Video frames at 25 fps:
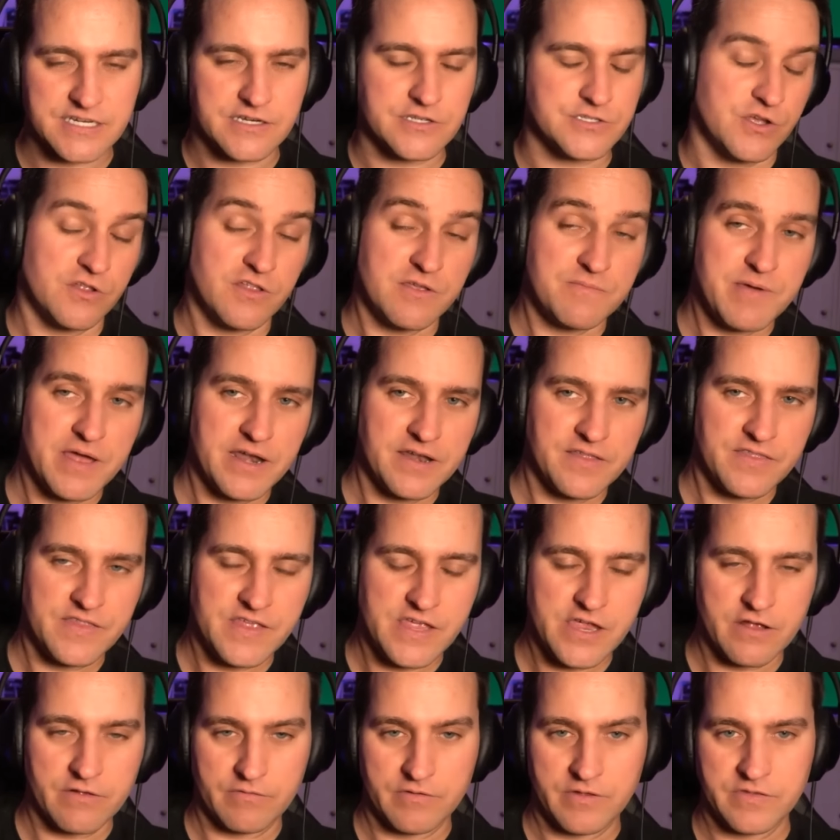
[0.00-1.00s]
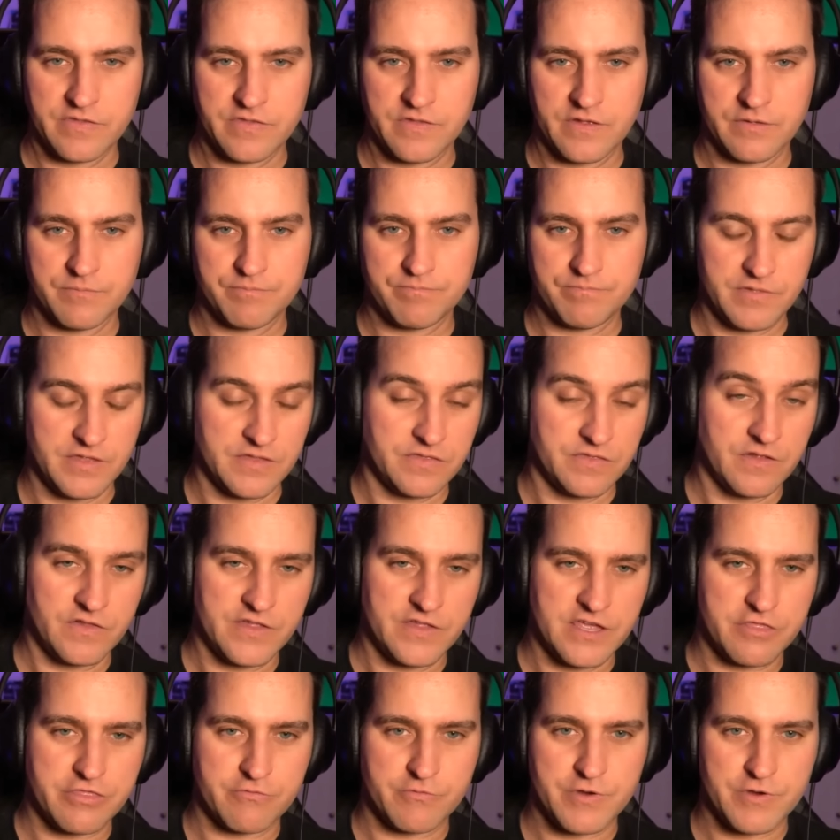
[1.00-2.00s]
He's only been in the in the in the
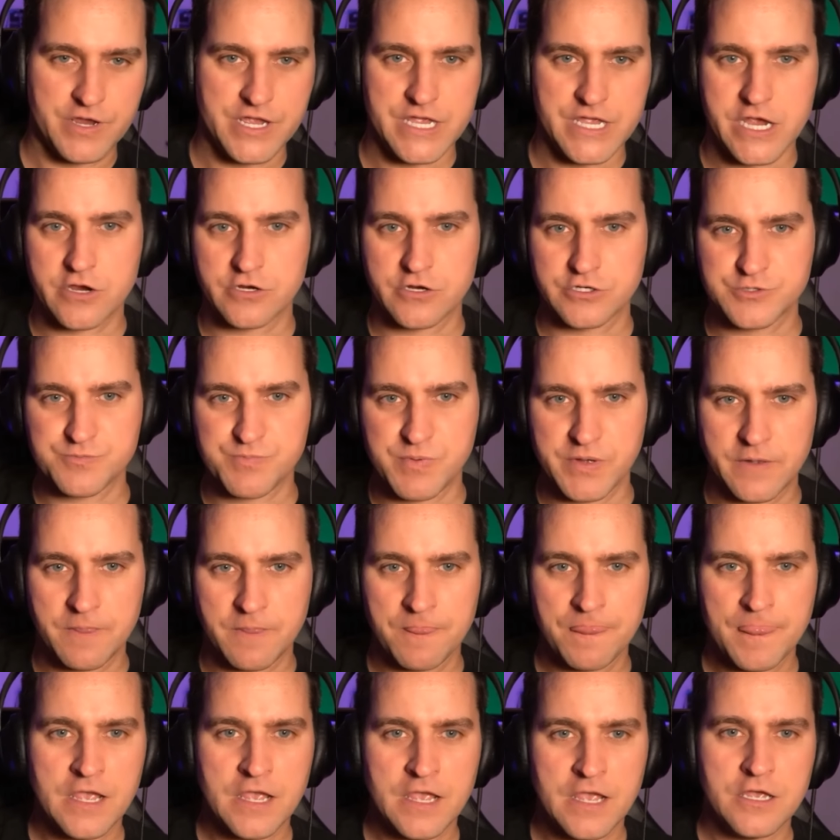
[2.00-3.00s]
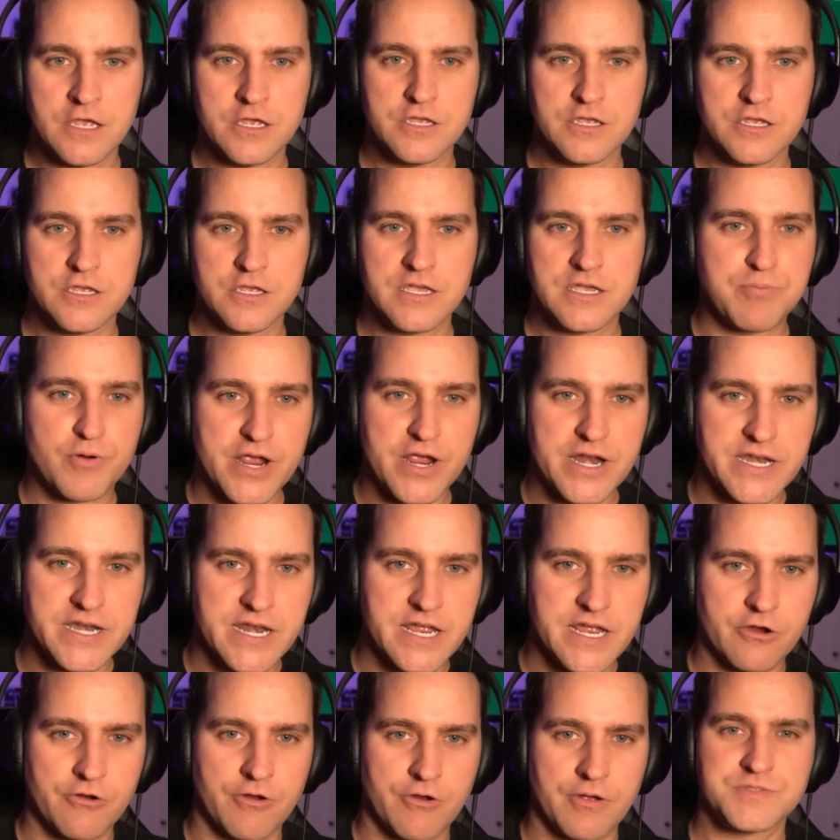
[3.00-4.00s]
league three years, but you got Brandon
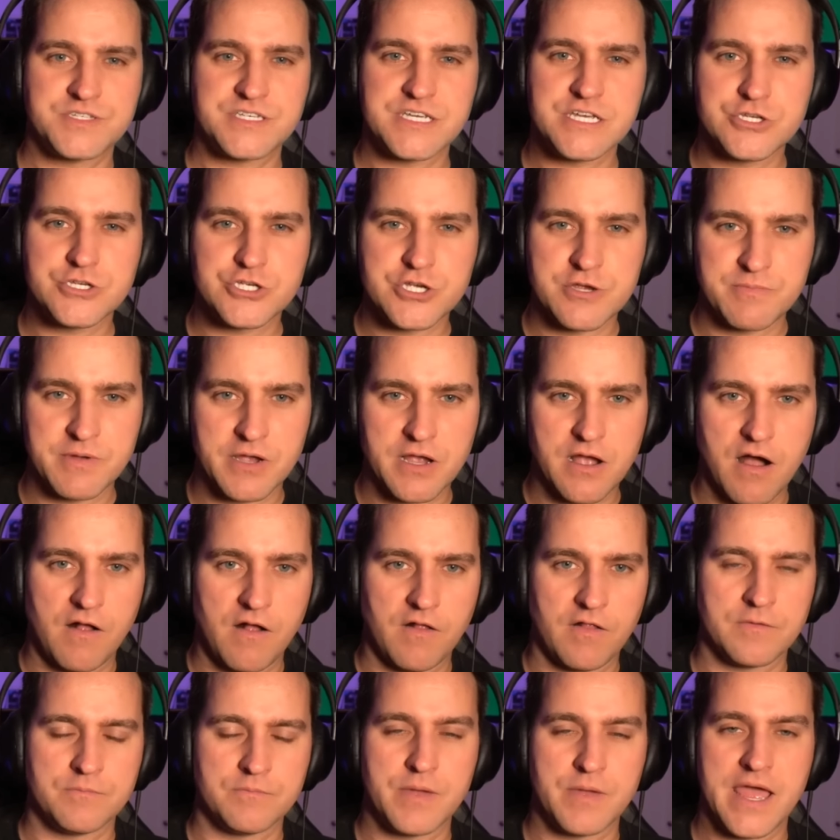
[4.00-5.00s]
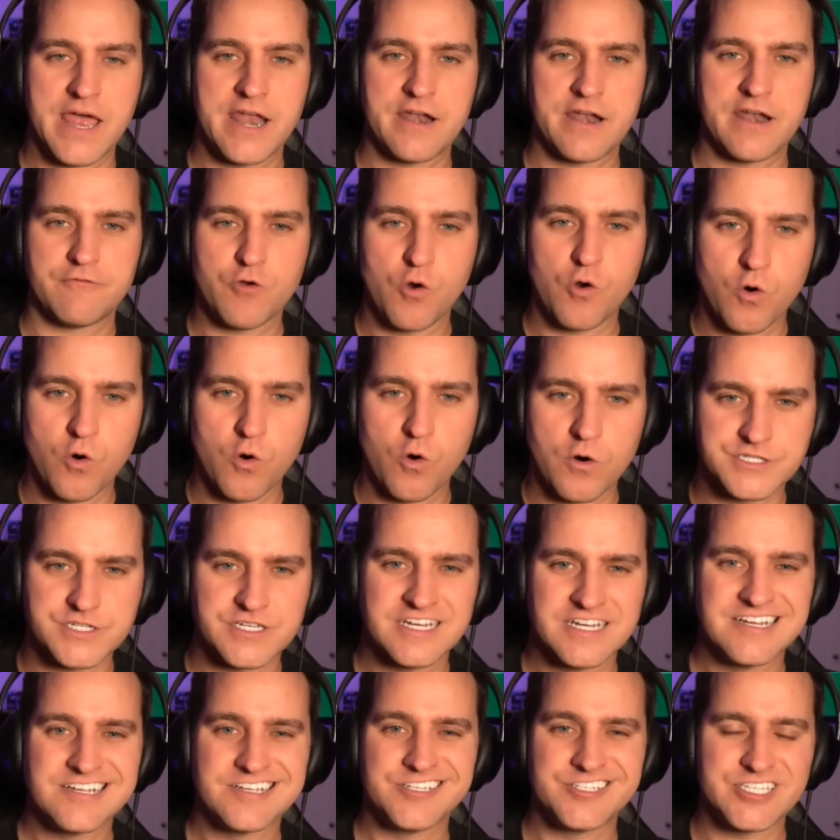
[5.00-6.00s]
Ingram, CJ McCollum, and of course
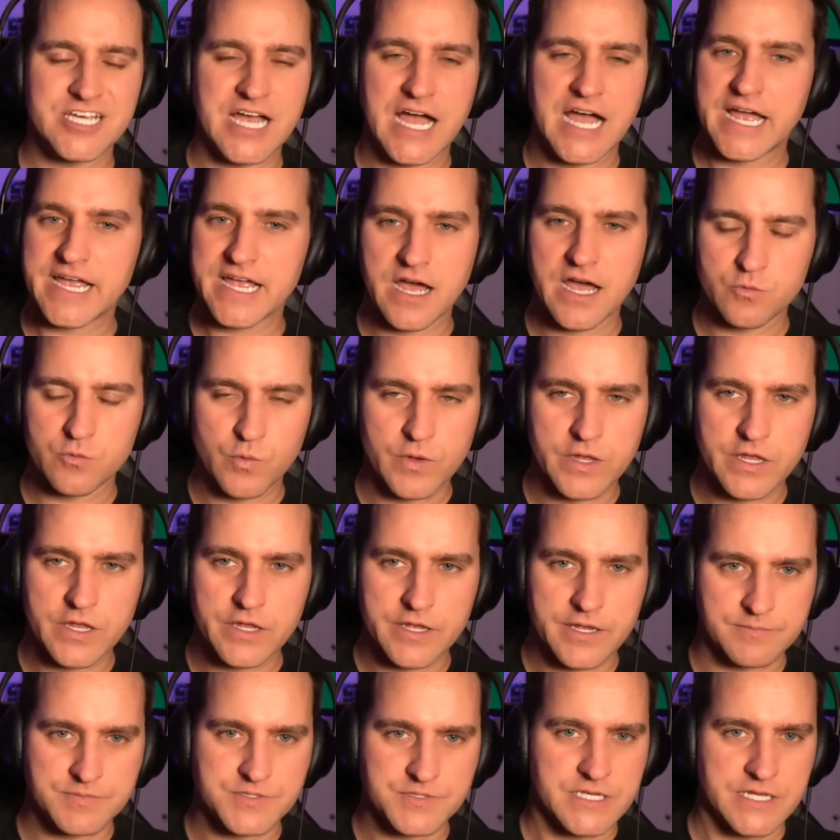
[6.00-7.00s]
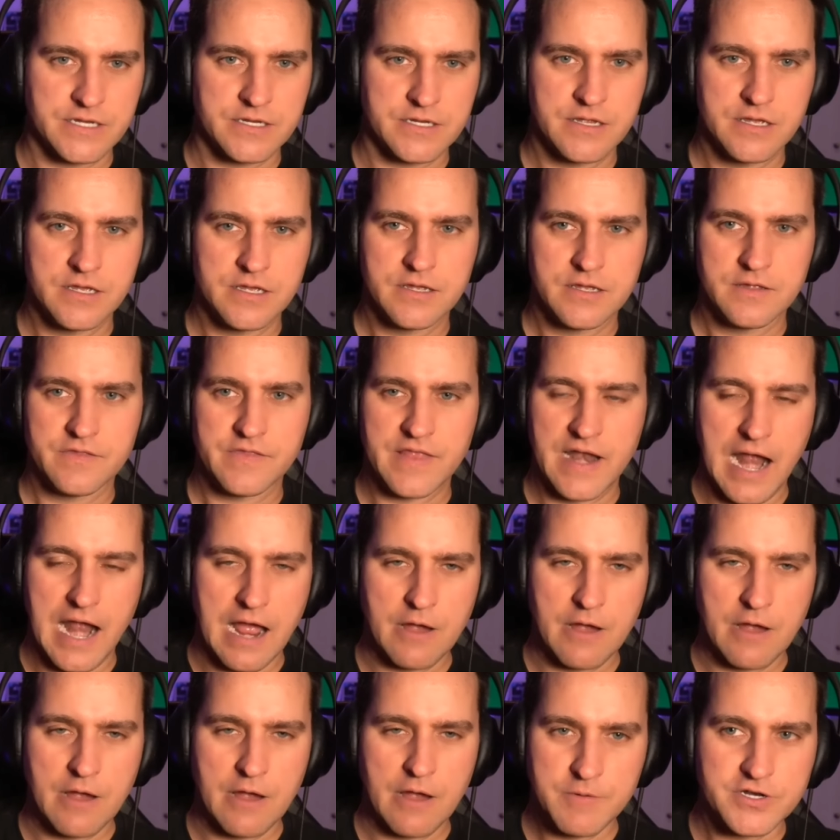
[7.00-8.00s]
Zion Williamson, that I
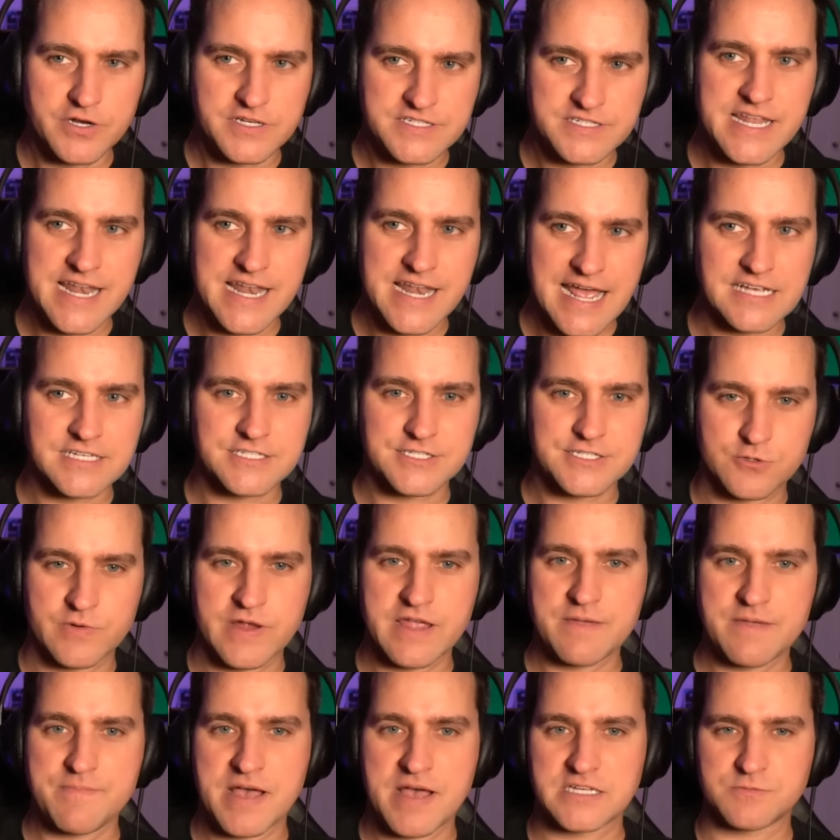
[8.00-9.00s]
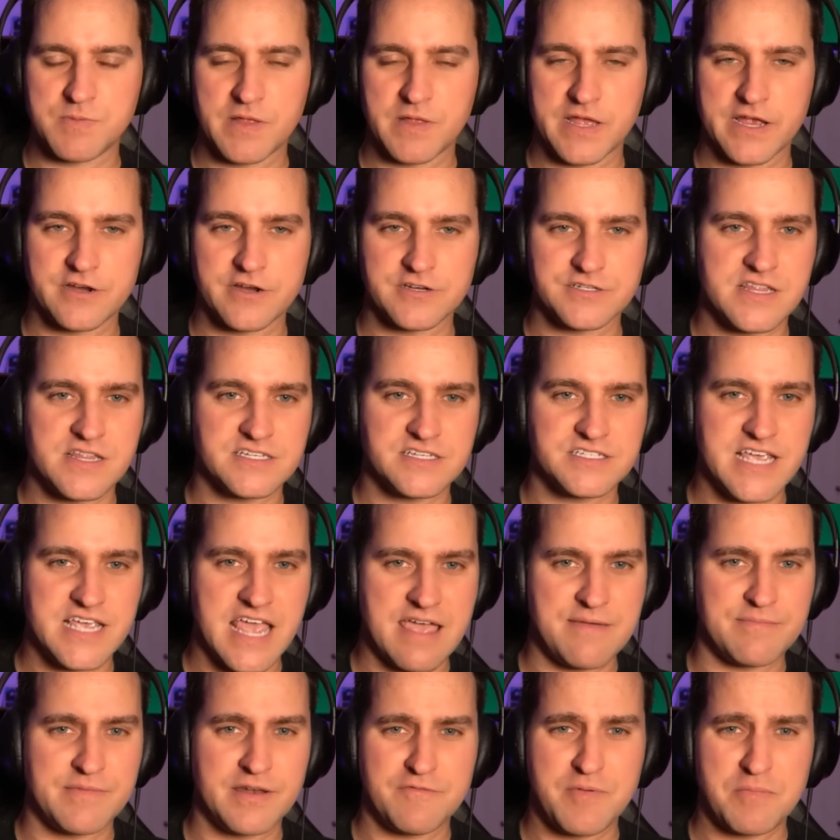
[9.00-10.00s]
would put as the next three best players in this
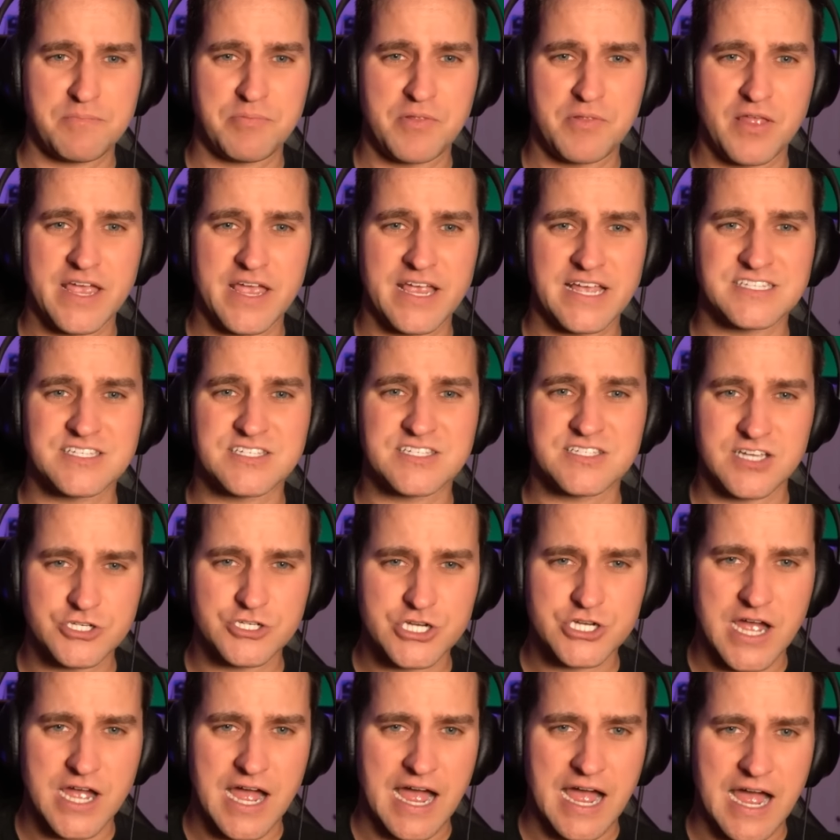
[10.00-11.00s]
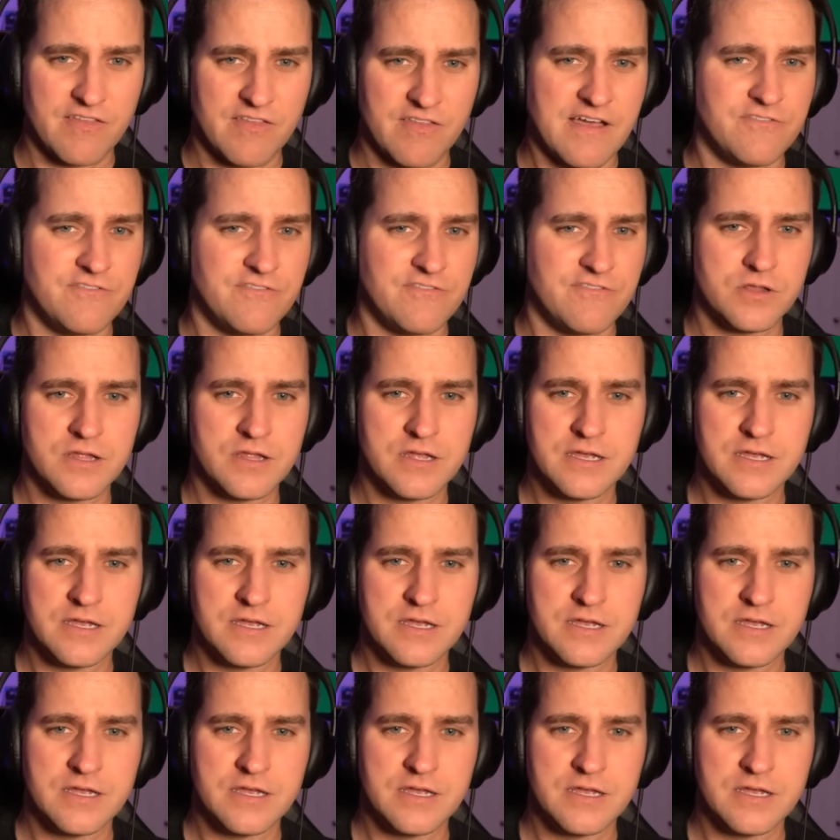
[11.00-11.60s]
game and have been playing at such a high level